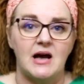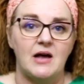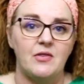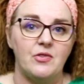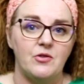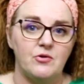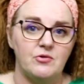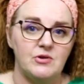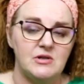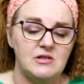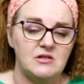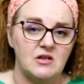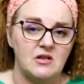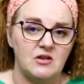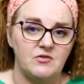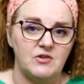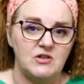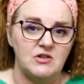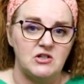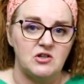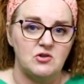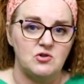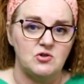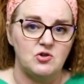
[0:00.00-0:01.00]
and there is a
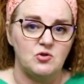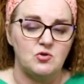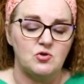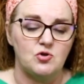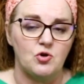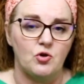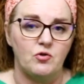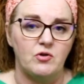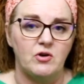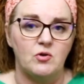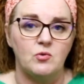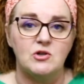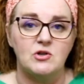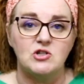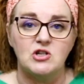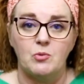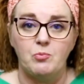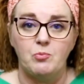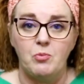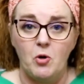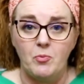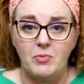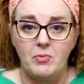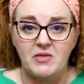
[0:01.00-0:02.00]
video tutorial which I'll
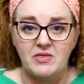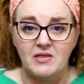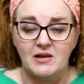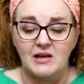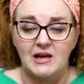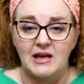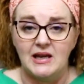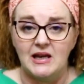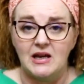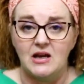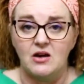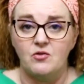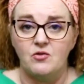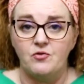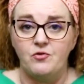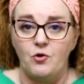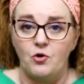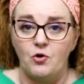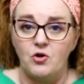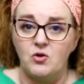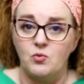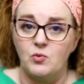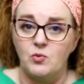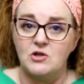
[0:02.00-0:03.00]
pop in the link
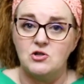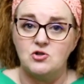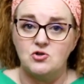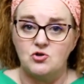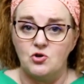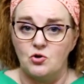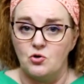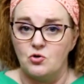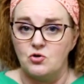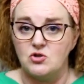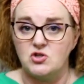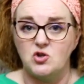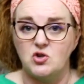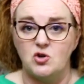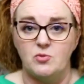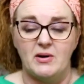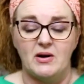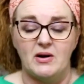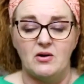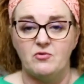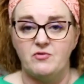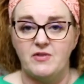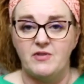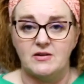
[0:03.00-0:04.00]
for you which talks to you
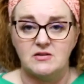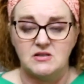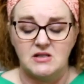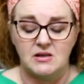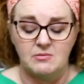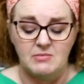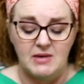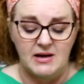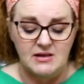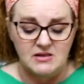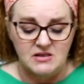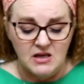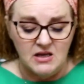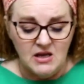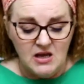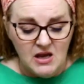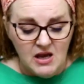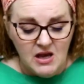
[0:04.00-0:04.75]
about felting mats.